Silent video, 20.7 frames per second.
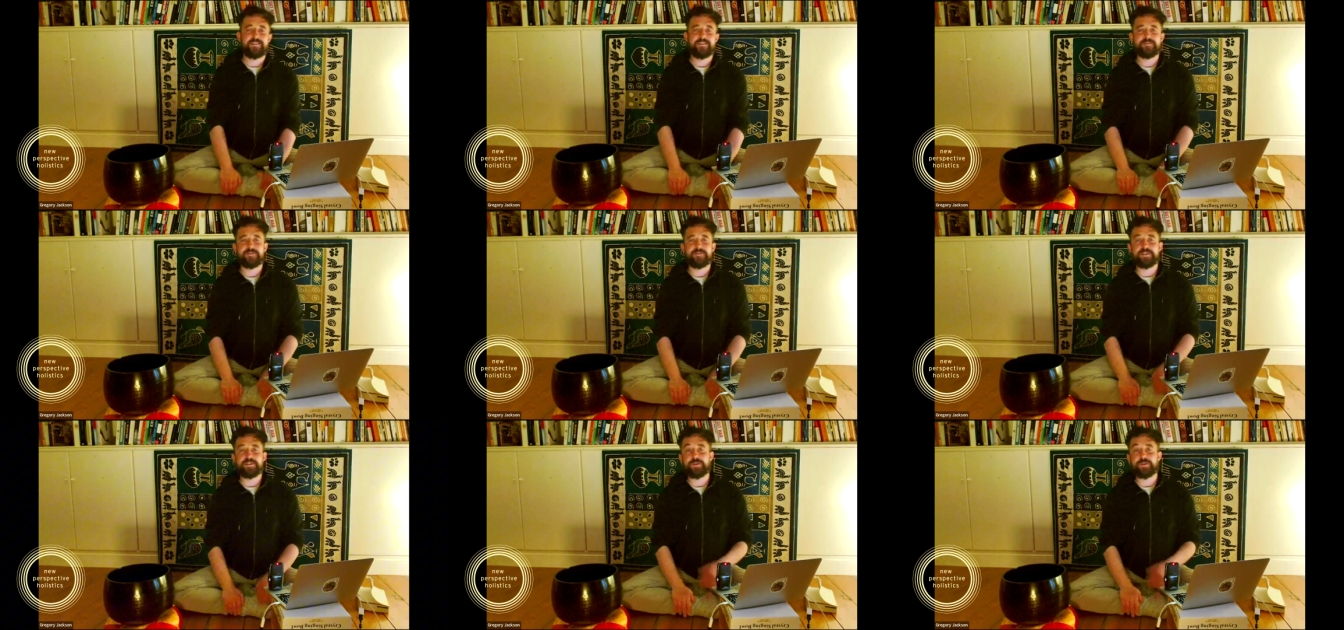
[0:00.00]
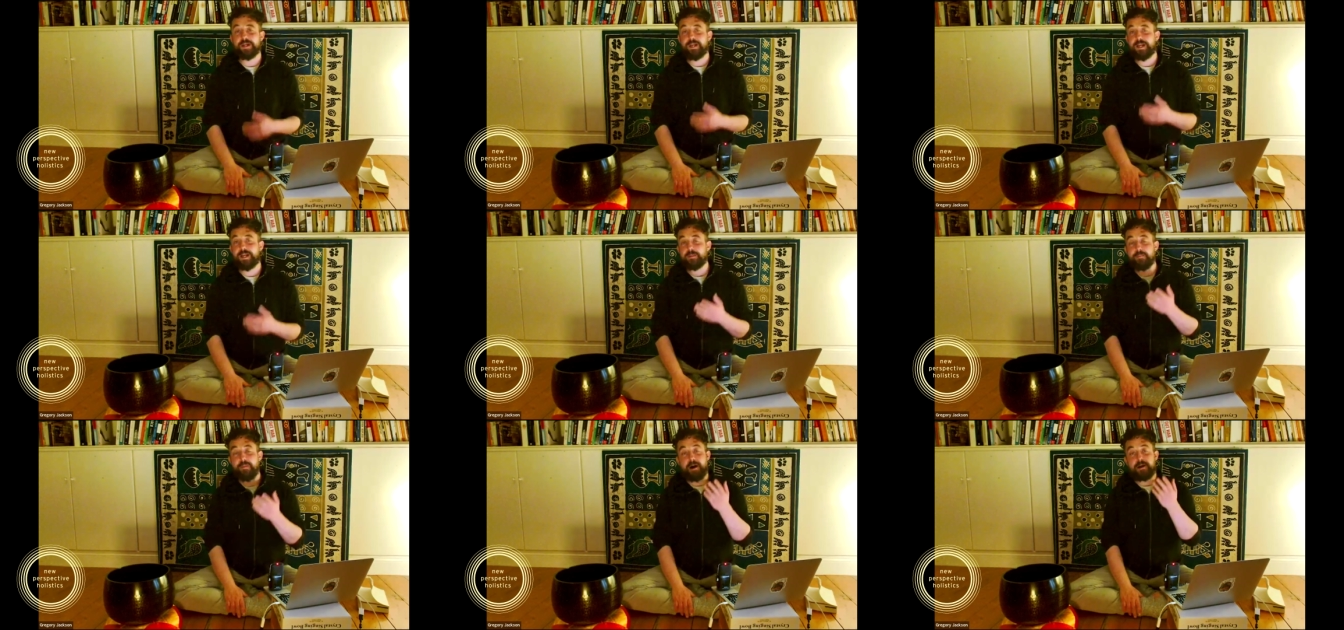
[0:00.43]
For something
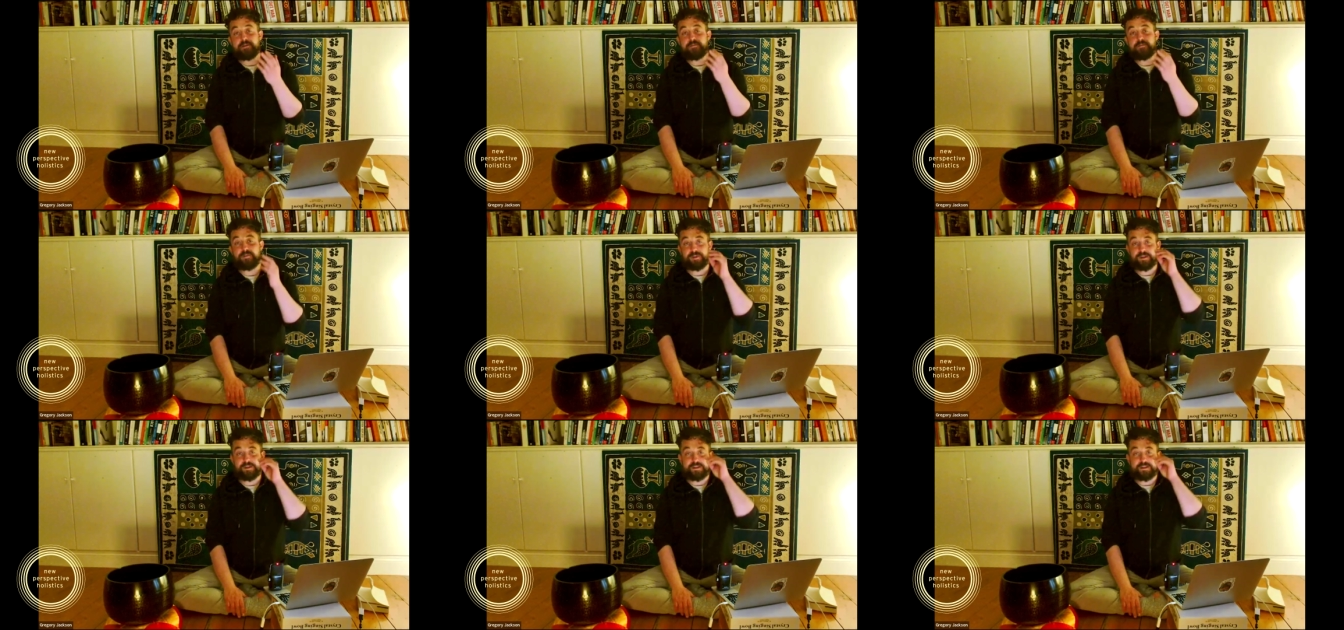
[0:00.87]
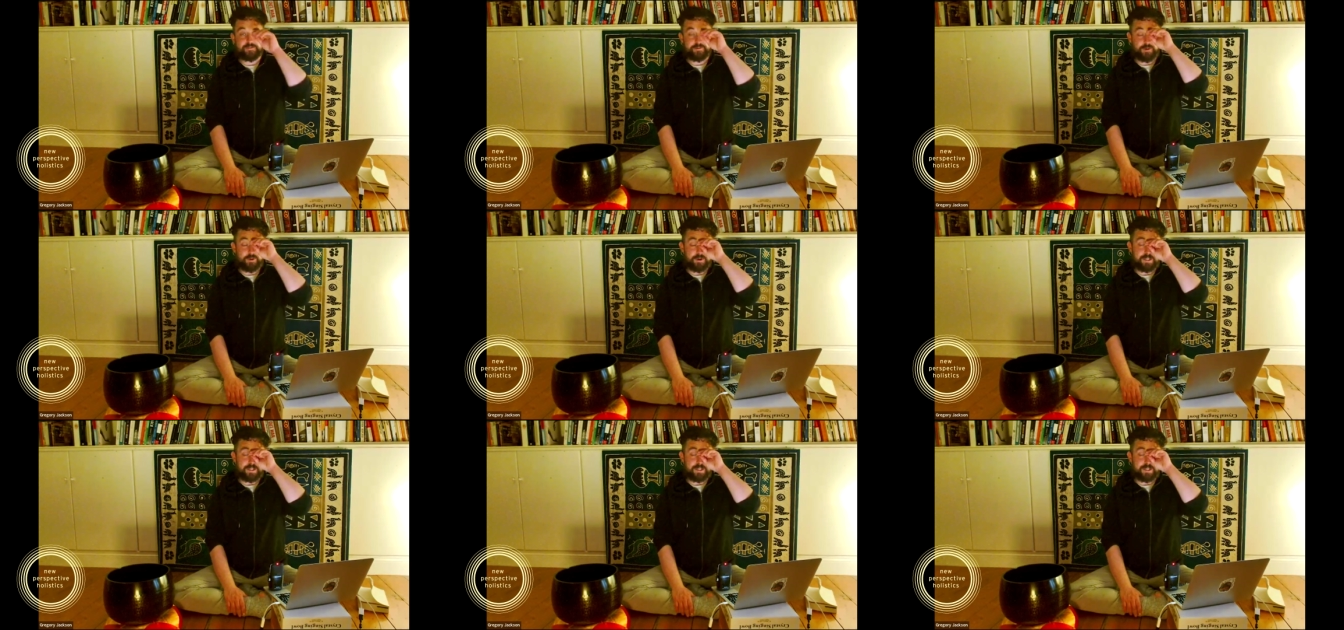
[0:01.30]
like mindfulness, of
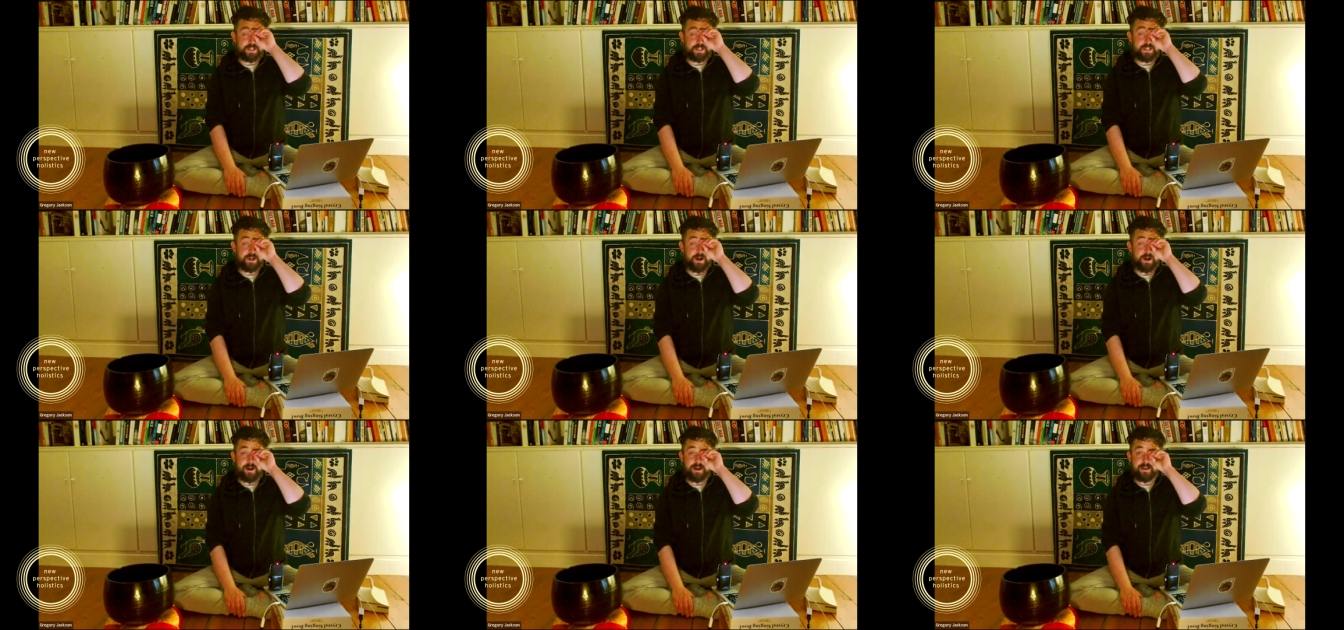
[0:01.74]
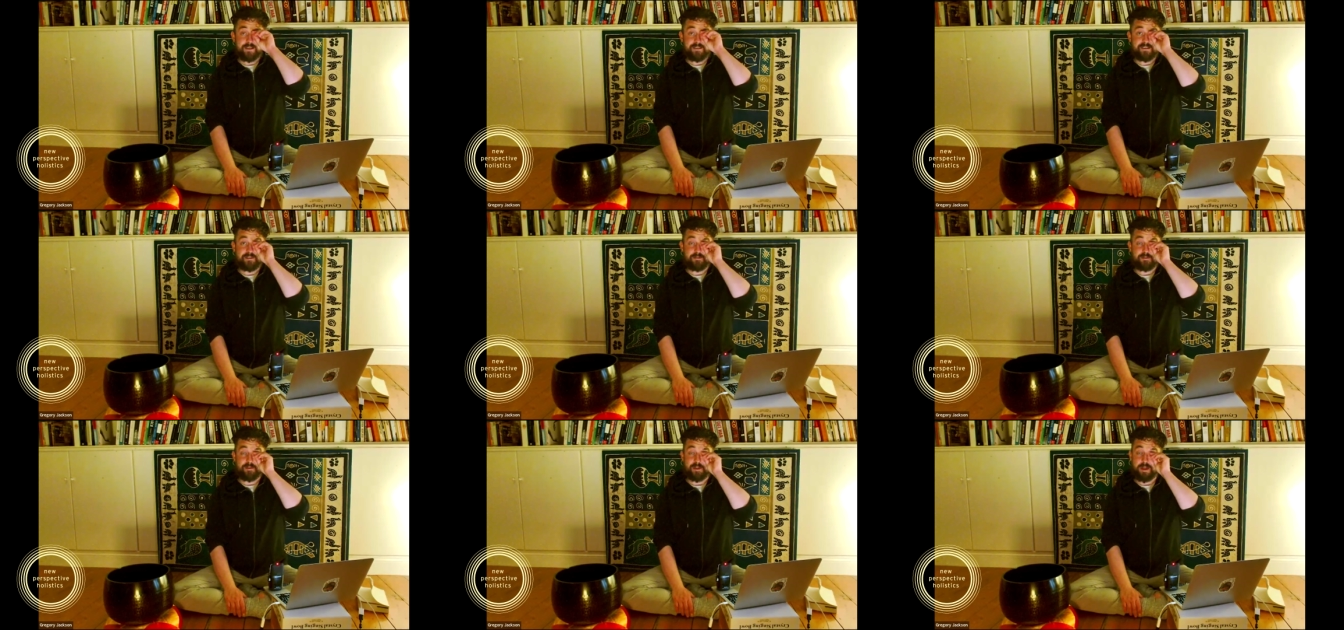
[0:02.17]
course, the science
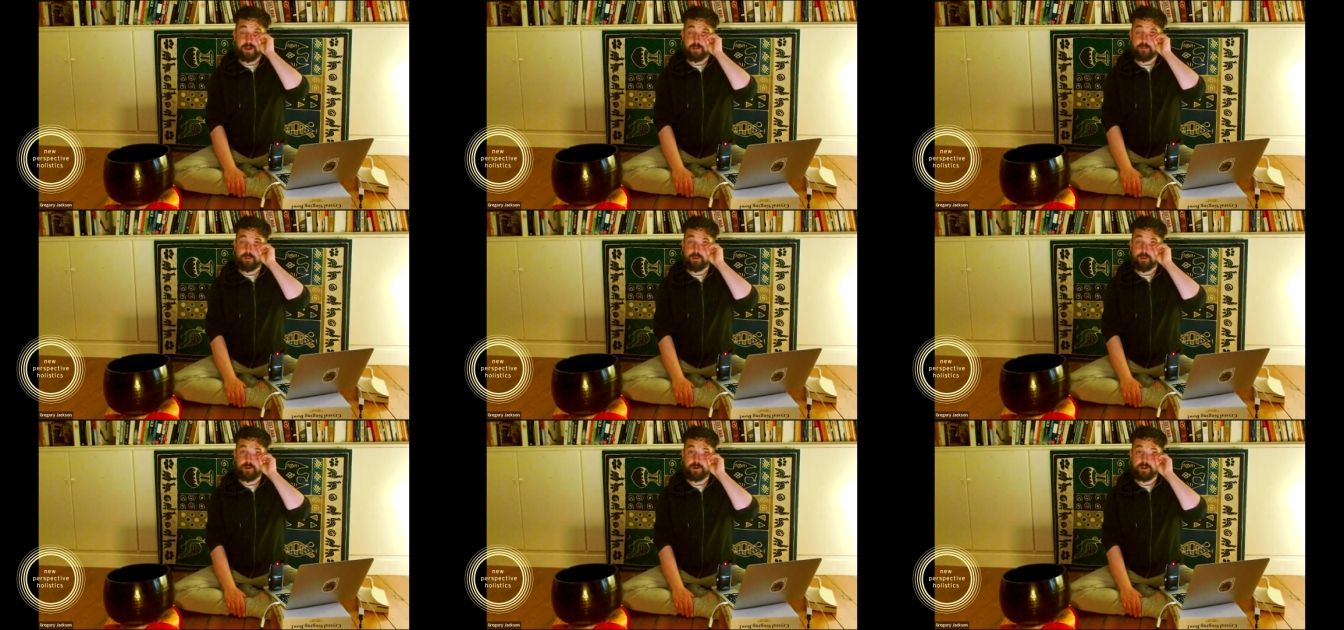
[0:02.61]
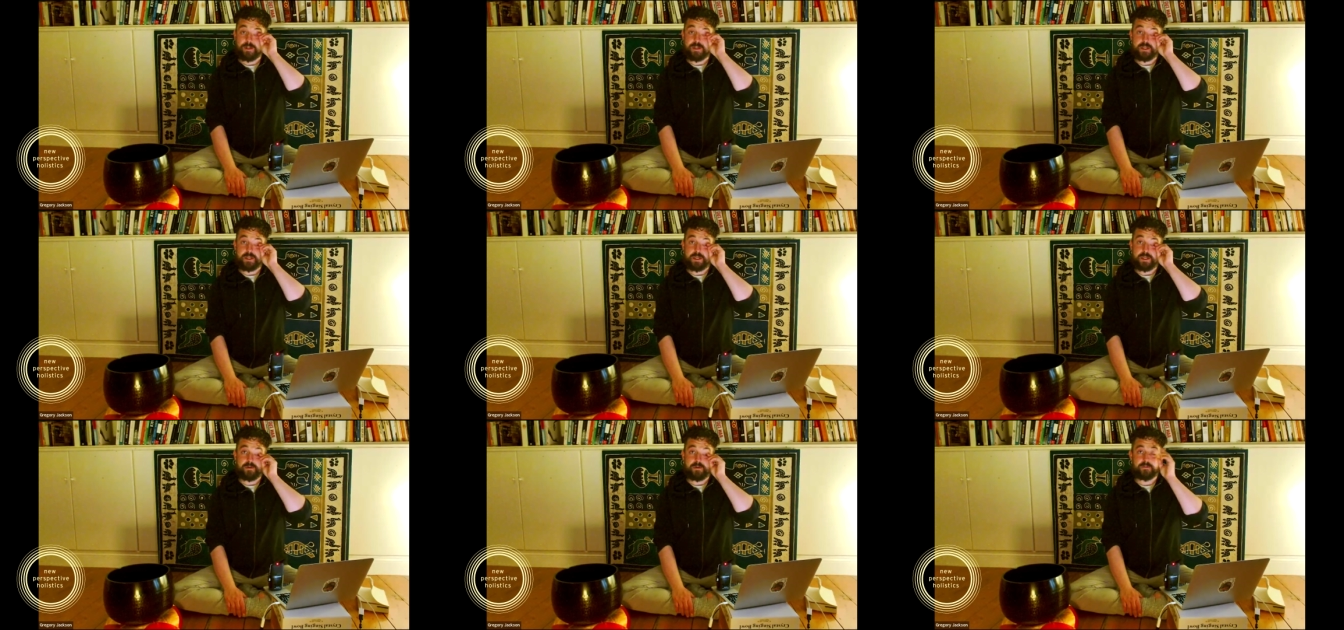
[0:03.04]
is really important
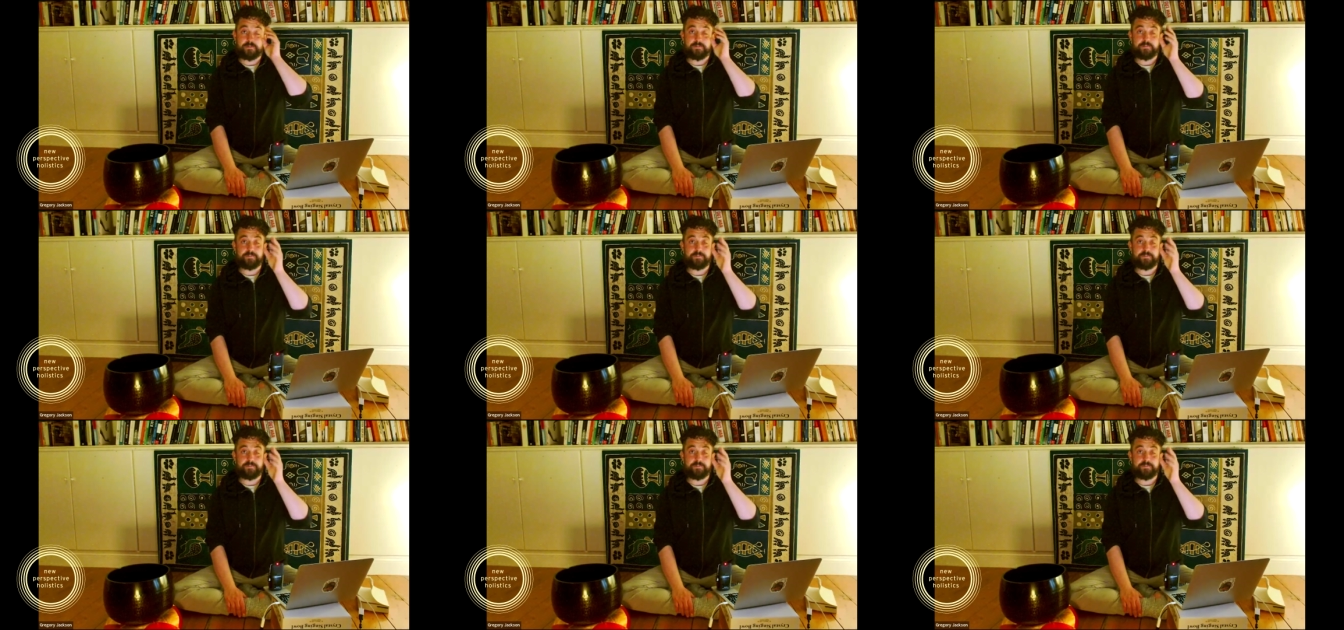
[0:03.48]
too,